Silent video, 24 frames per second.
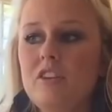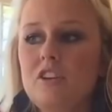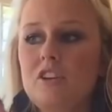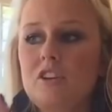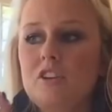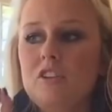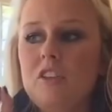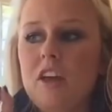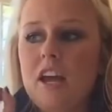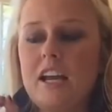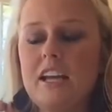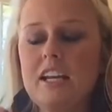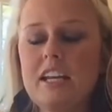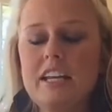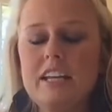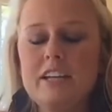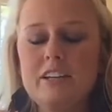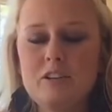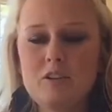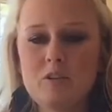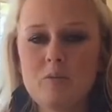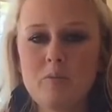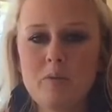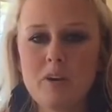they need
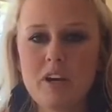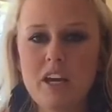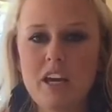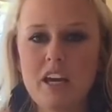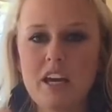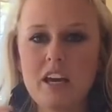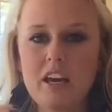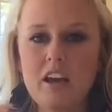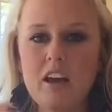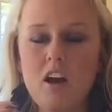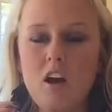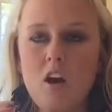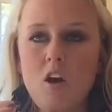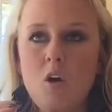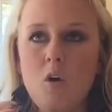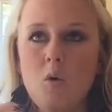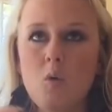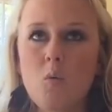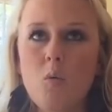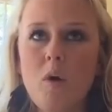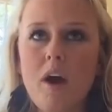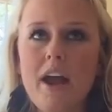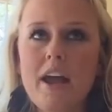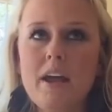to be
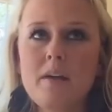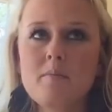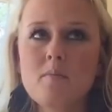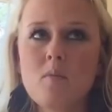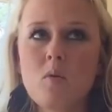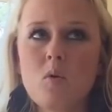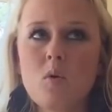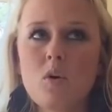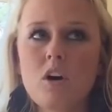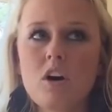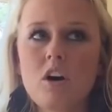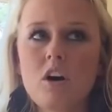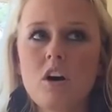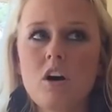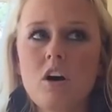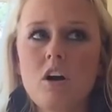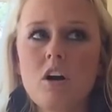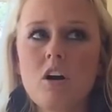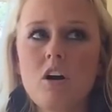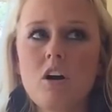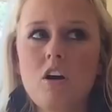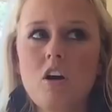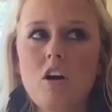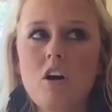way more
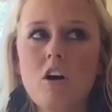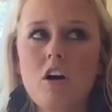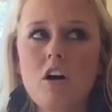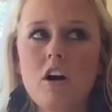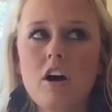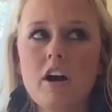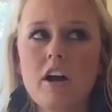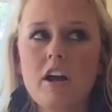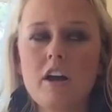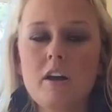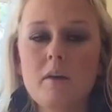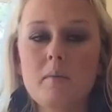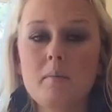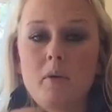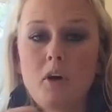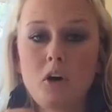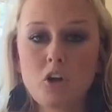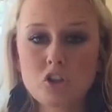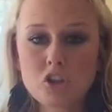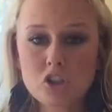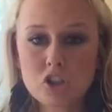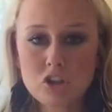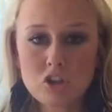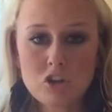on
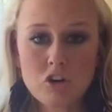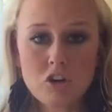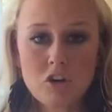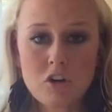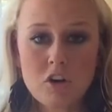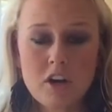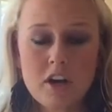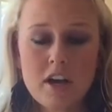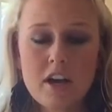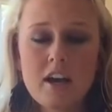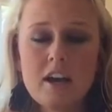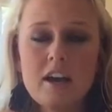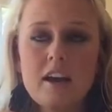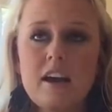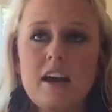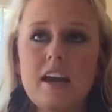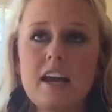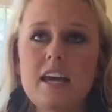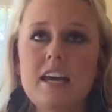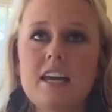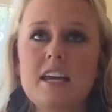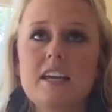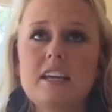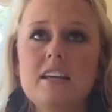personal
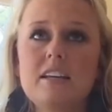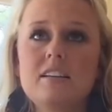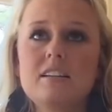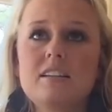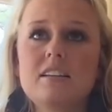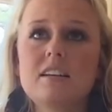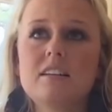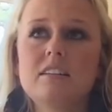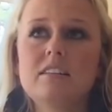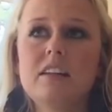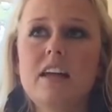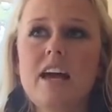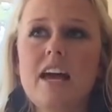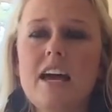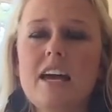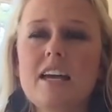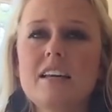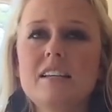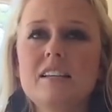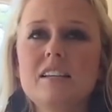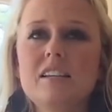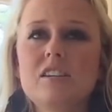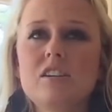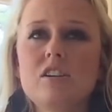and
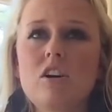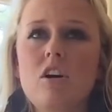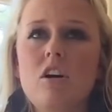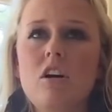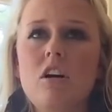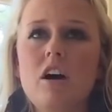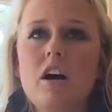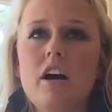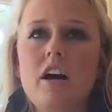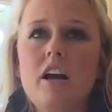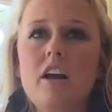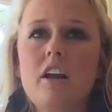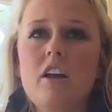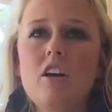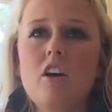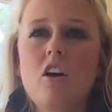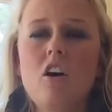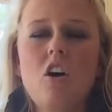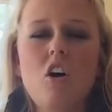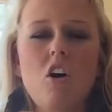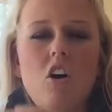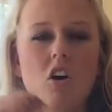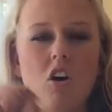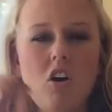less on
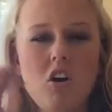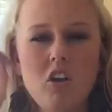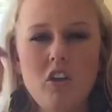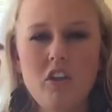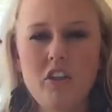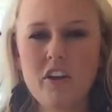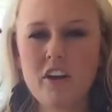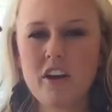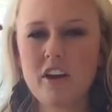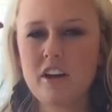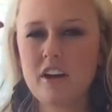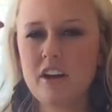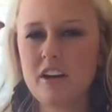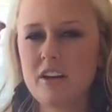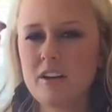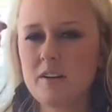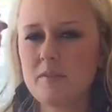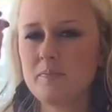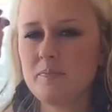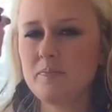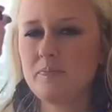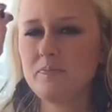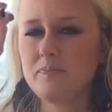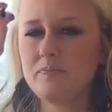all
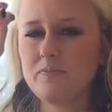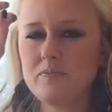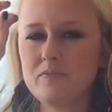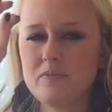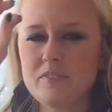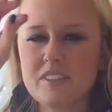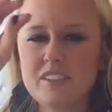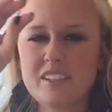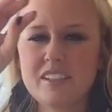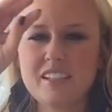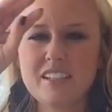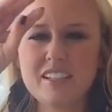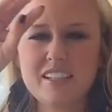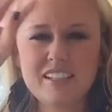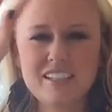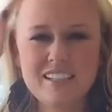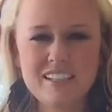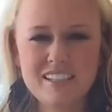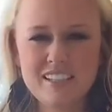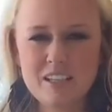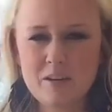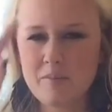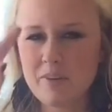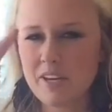the
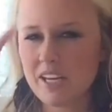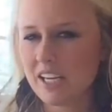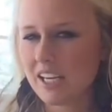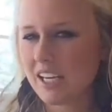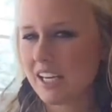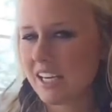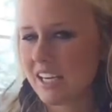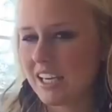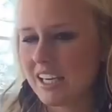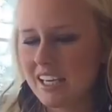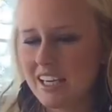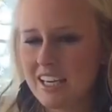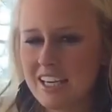systemic,